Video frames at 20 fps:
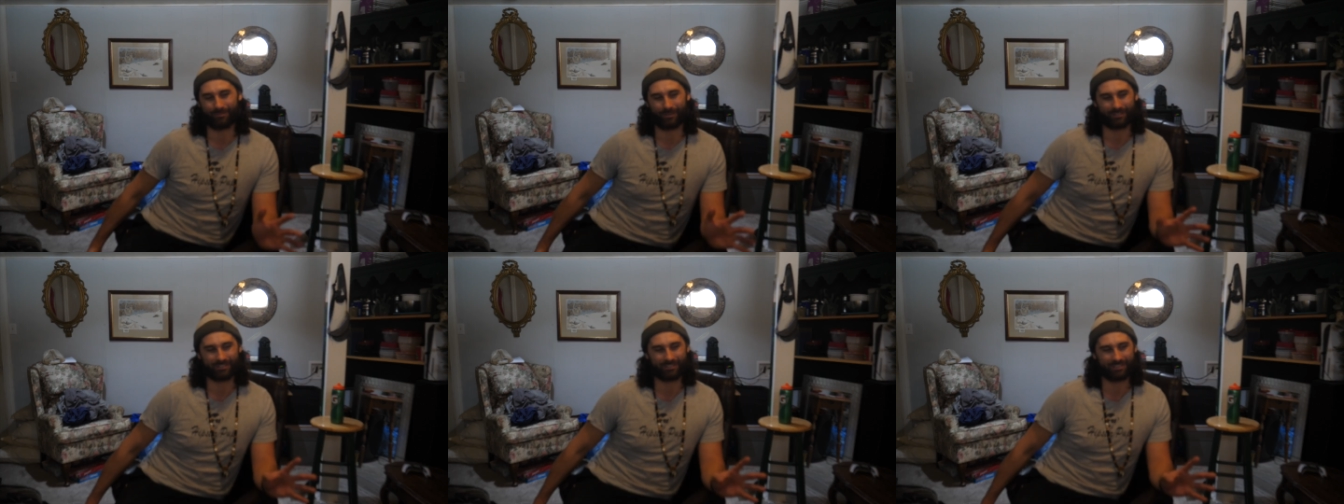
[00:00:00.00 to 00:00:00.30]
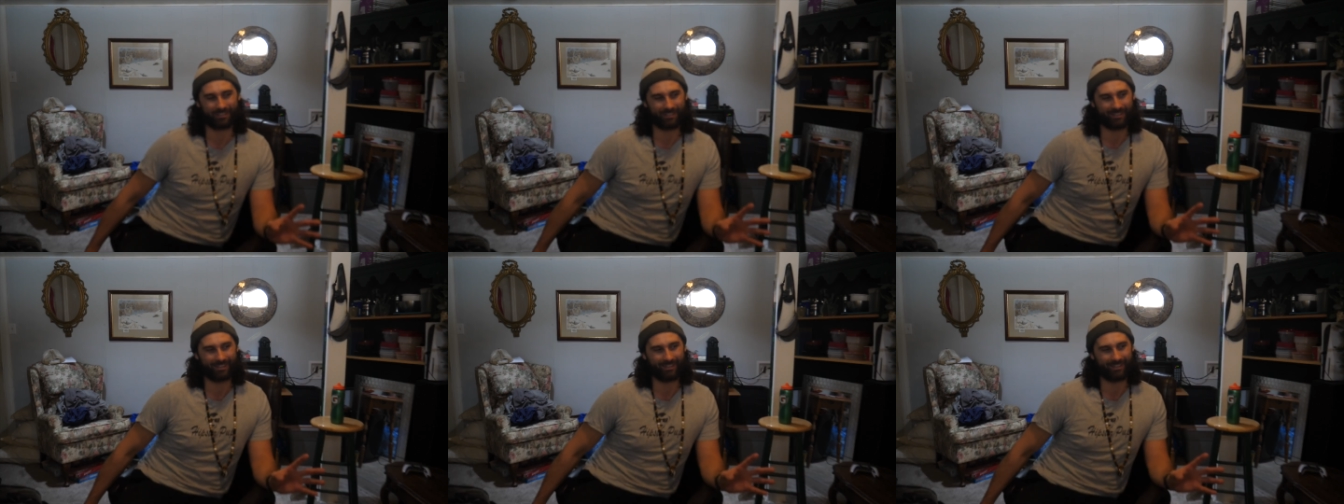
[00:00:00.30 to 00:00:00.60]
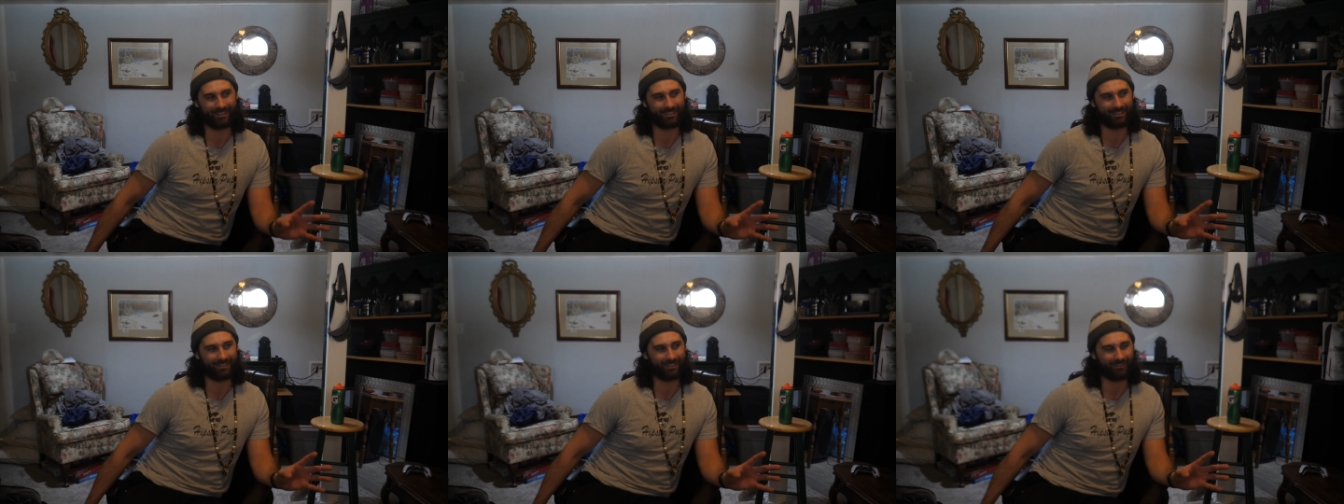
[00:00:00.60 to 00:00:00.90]
person
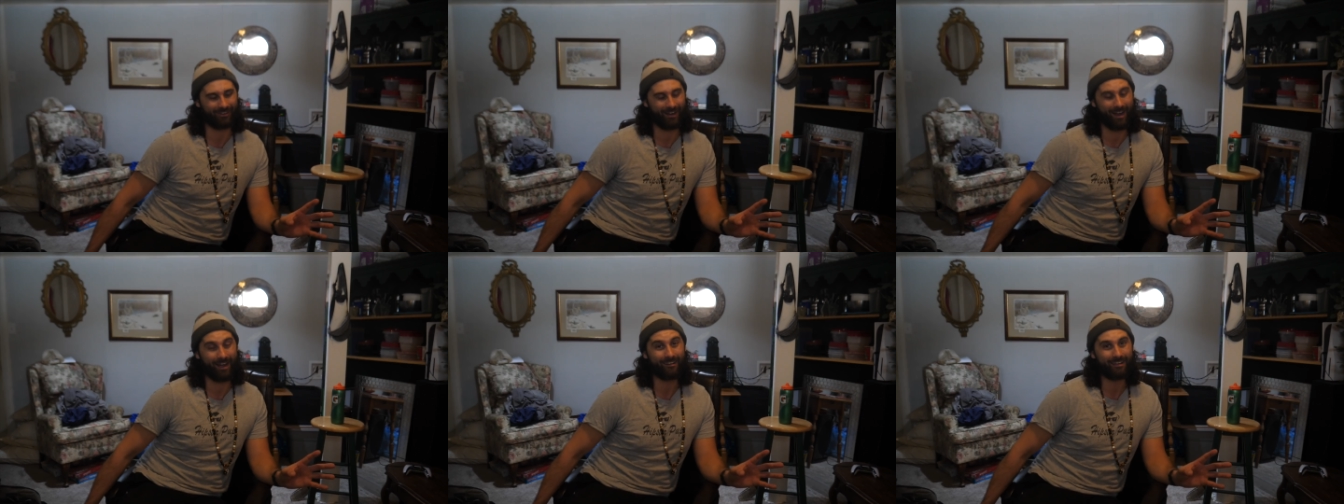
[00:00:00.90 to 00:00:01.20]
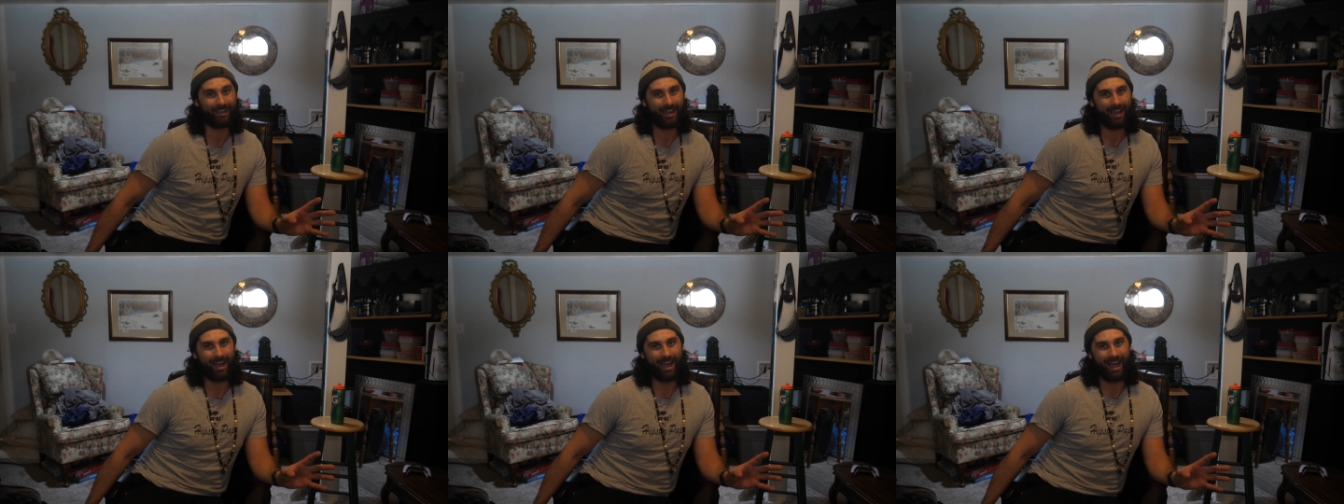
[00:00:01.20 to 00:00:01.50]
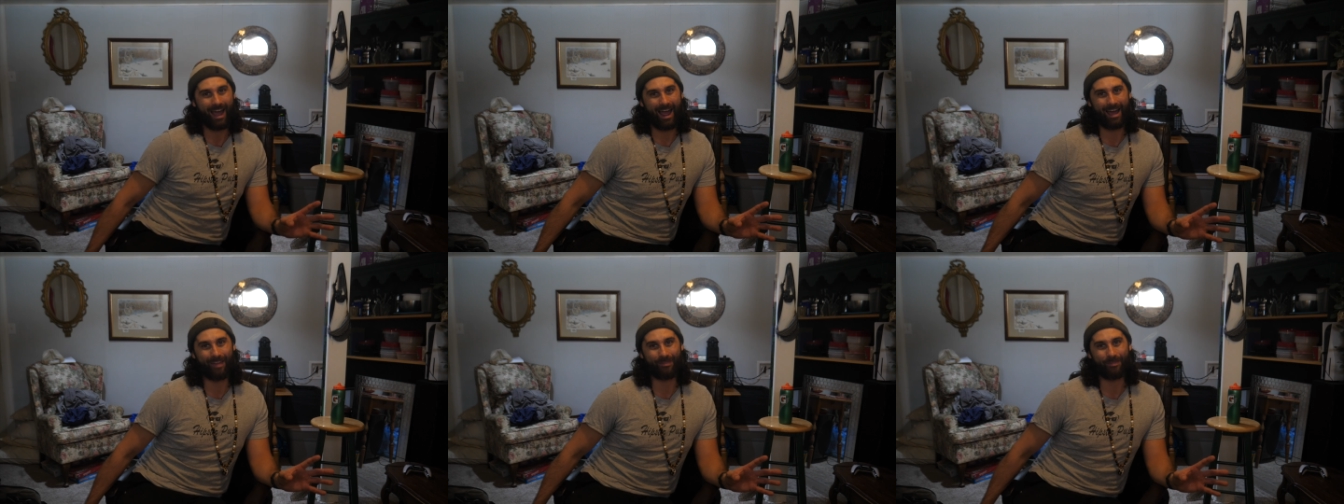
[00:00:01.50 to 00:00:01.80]
in the crowd
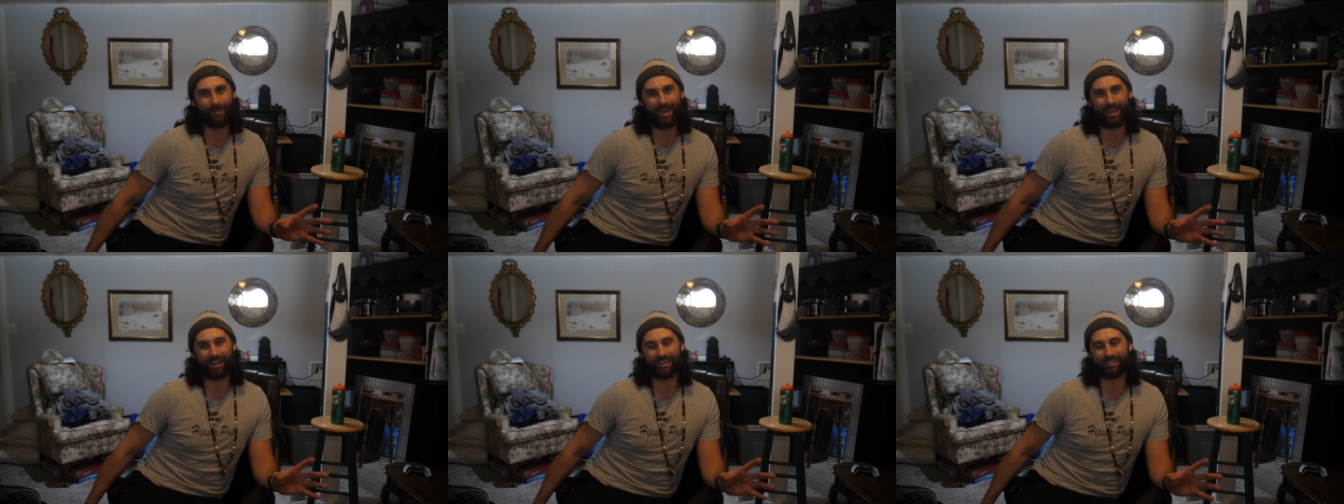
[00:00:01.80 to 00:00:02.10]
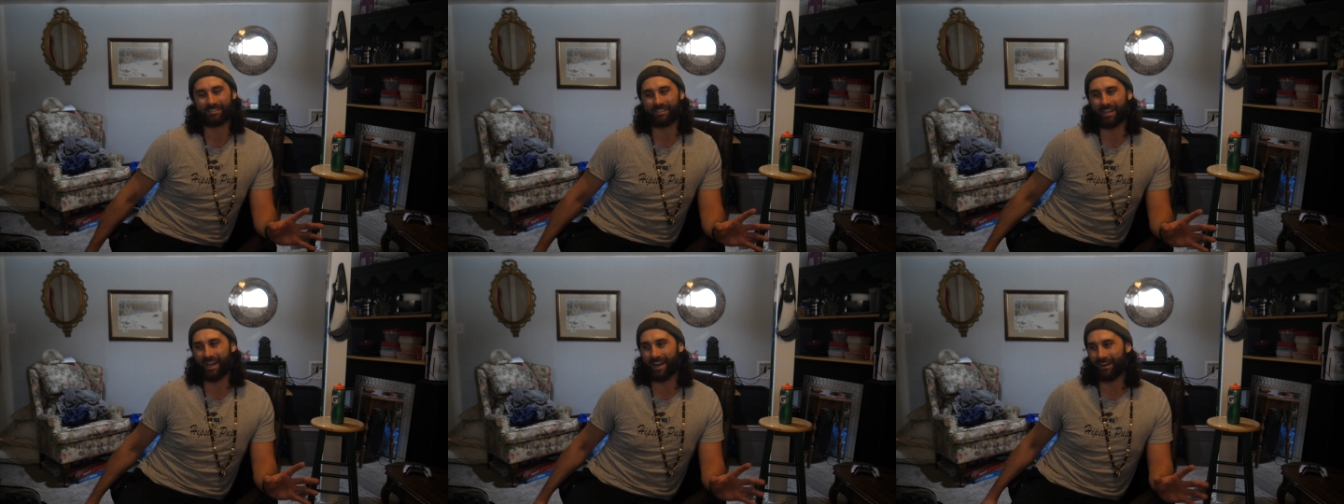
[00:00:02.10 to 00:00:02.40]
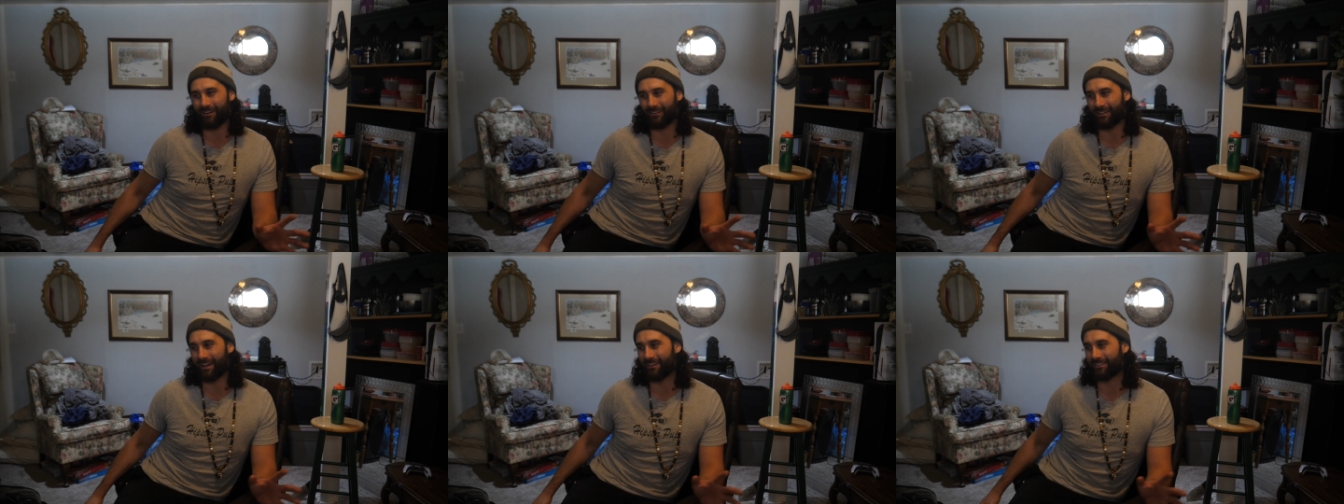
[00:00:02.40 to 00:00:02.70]
and they said
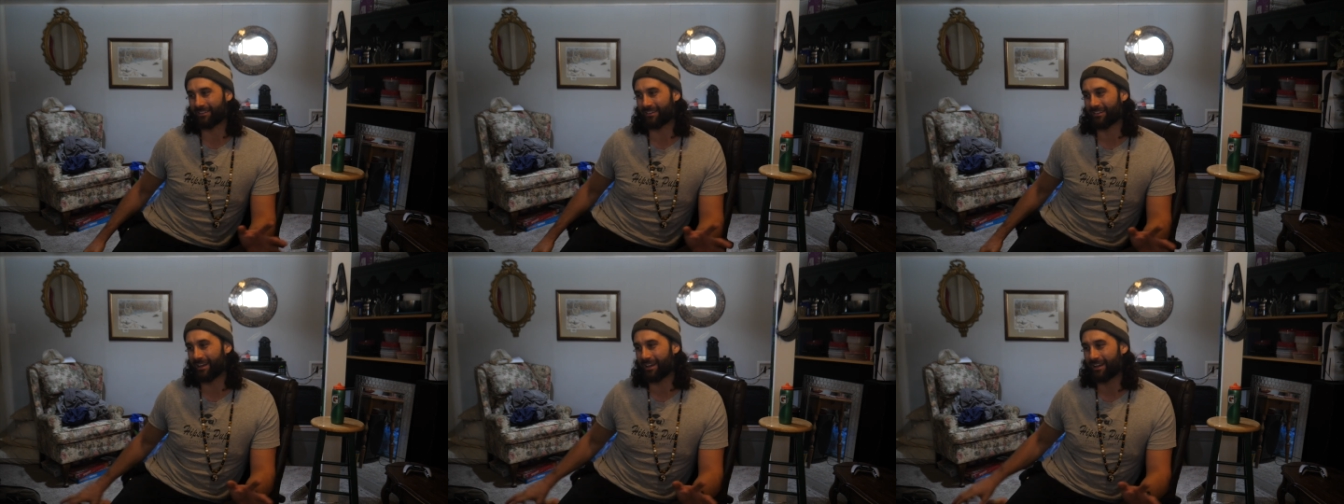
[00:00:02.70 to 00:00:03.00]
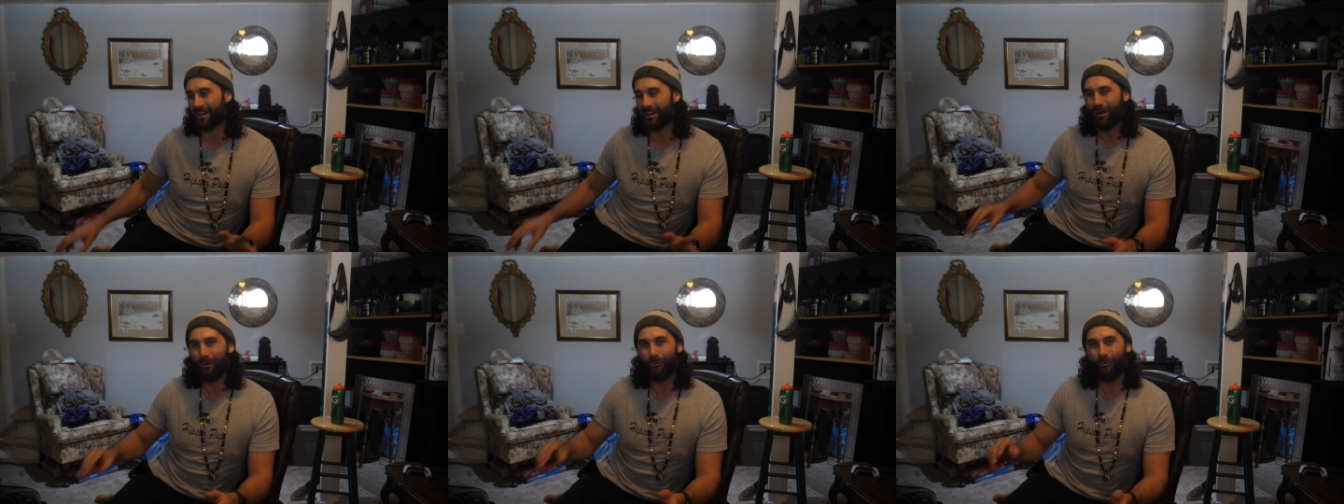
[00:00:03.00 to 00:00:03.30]
out loud, they're like,